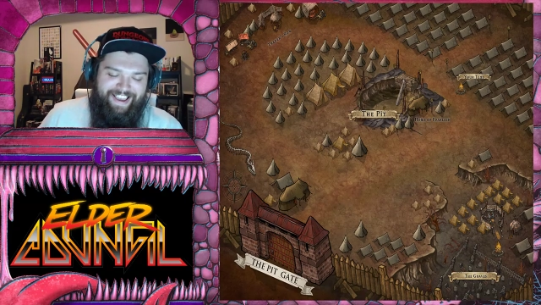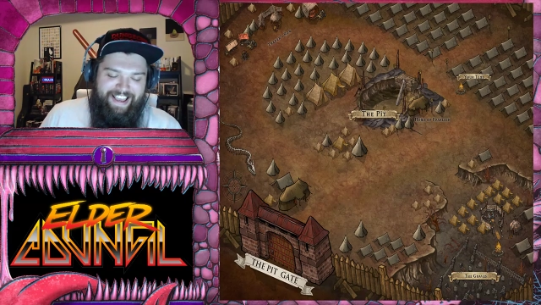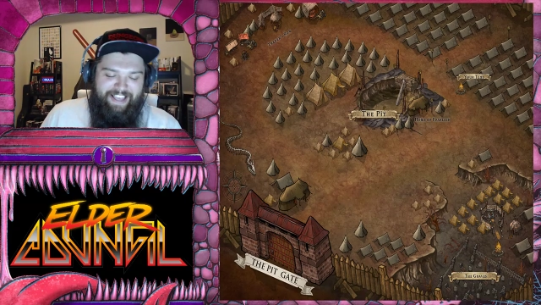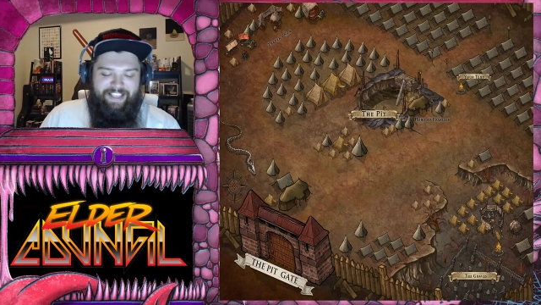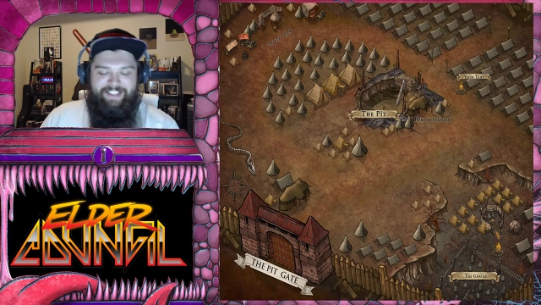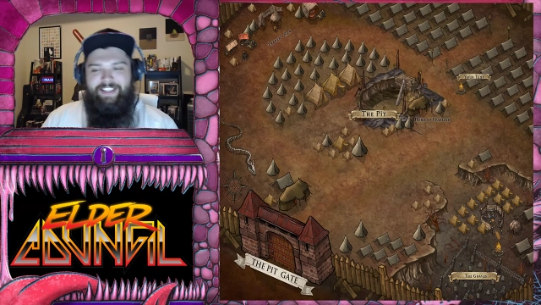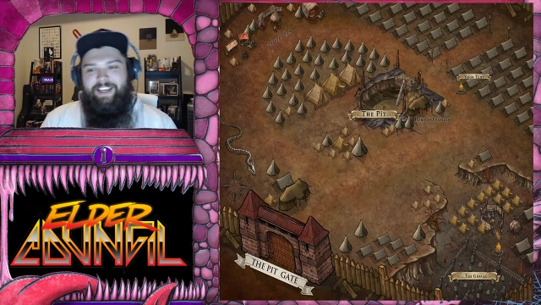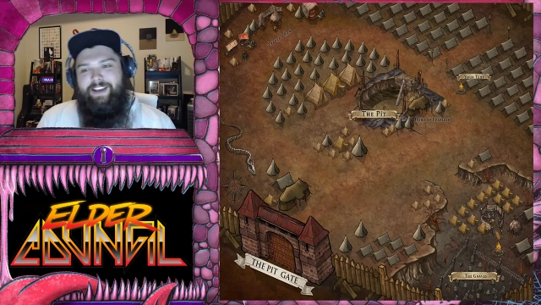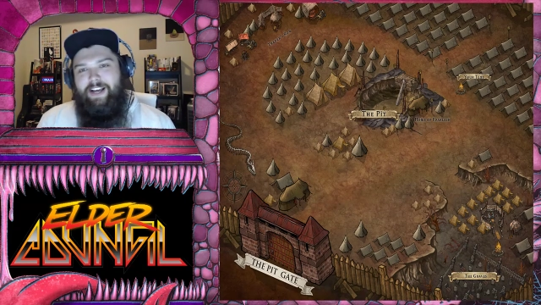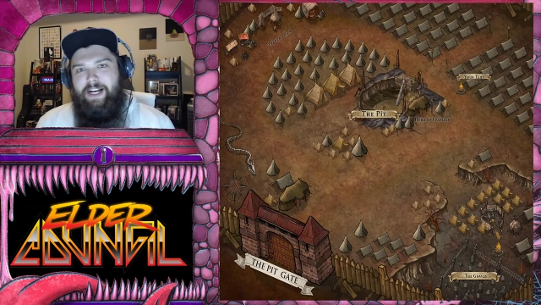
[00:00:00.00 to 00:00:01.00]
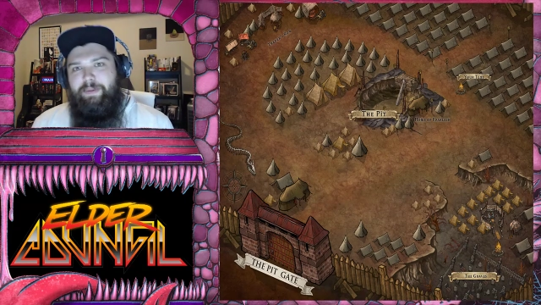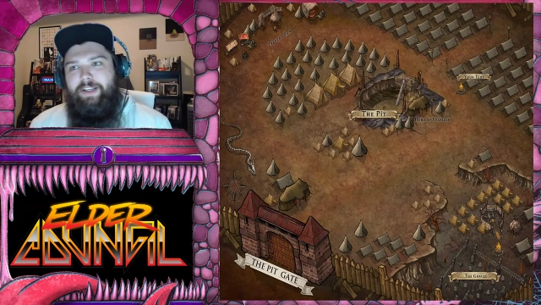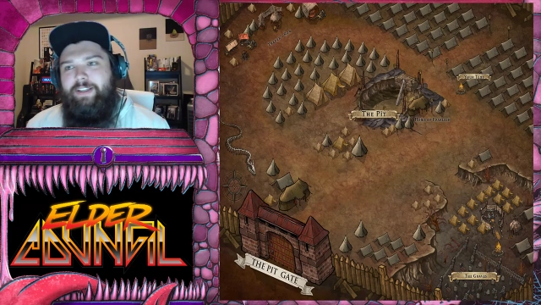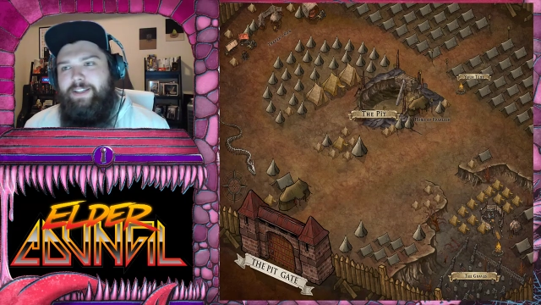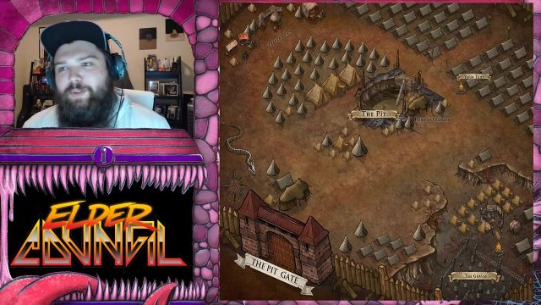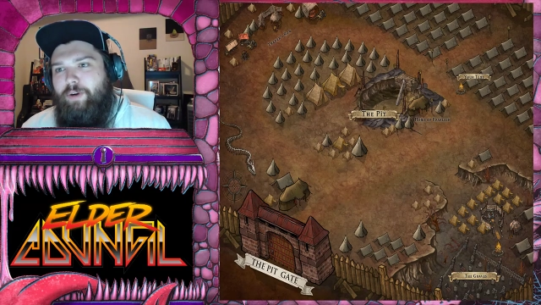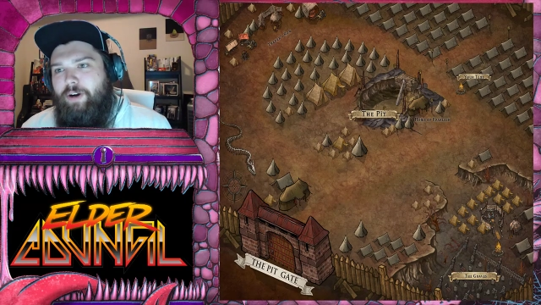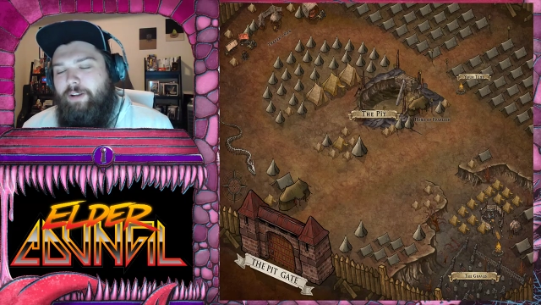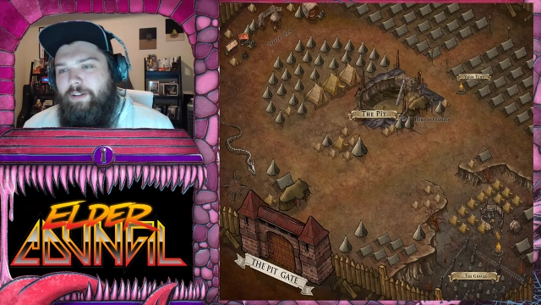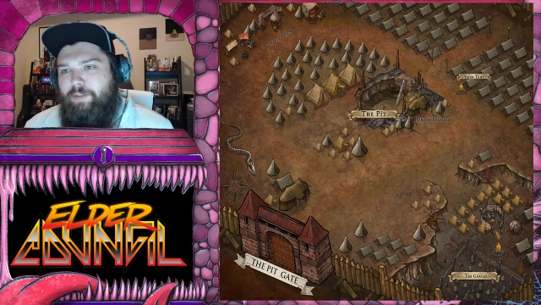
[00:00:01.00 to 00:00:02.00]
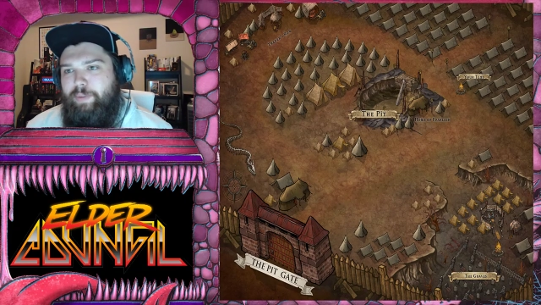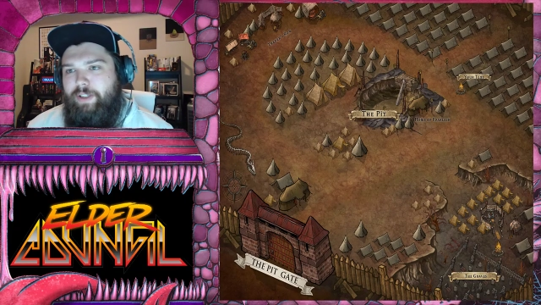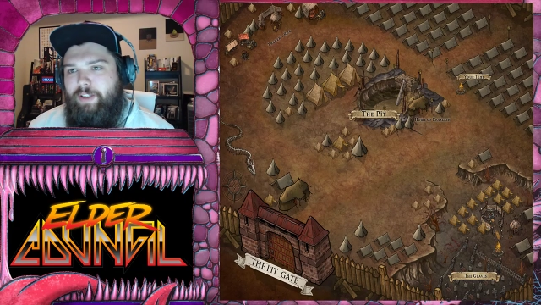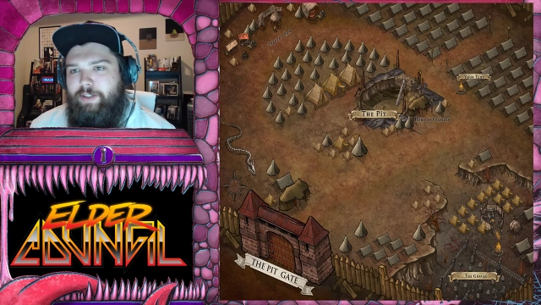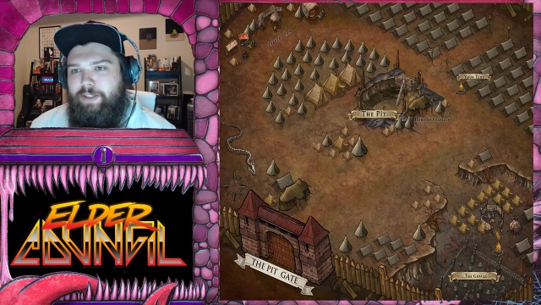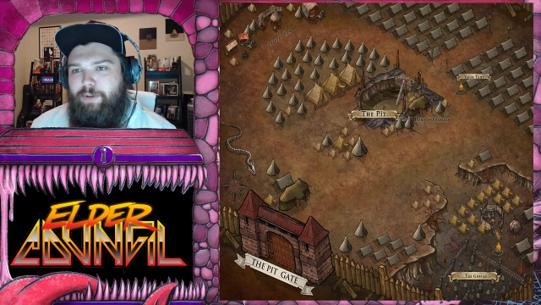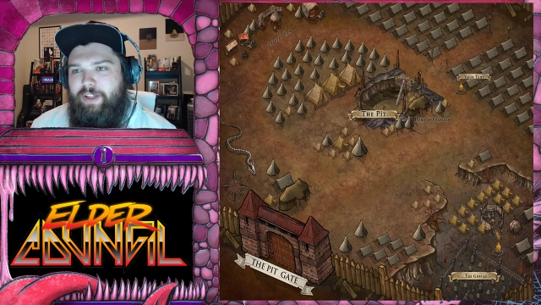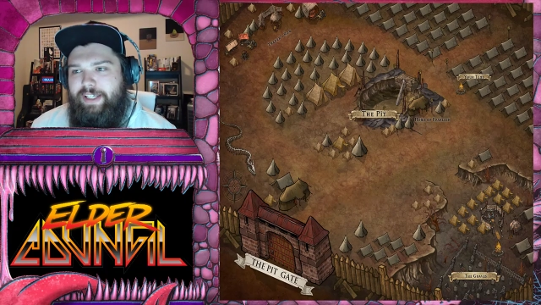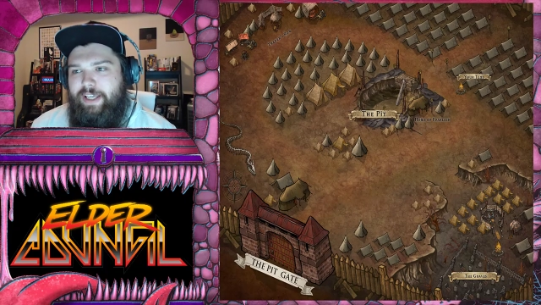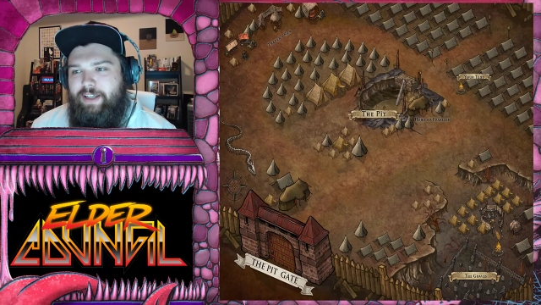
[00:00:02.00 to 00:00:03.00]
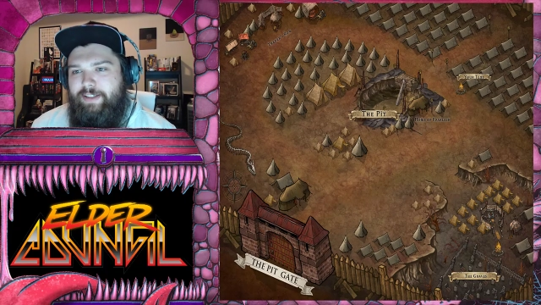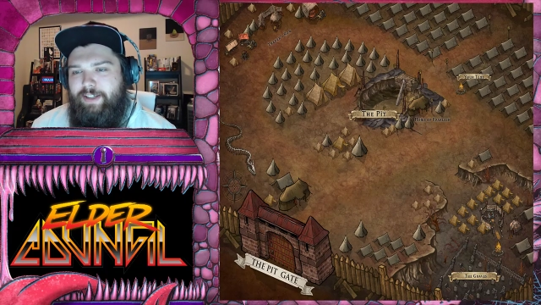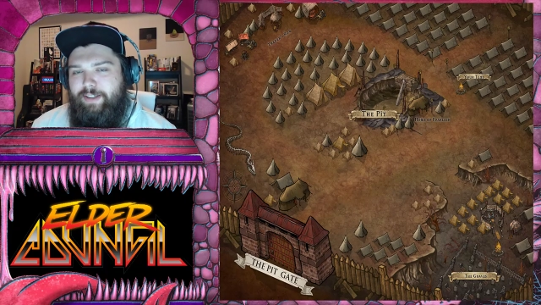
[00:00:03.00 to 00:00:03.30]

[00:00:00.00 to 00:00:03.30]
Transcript: It's like comically small of a pillow, and one of the kids on the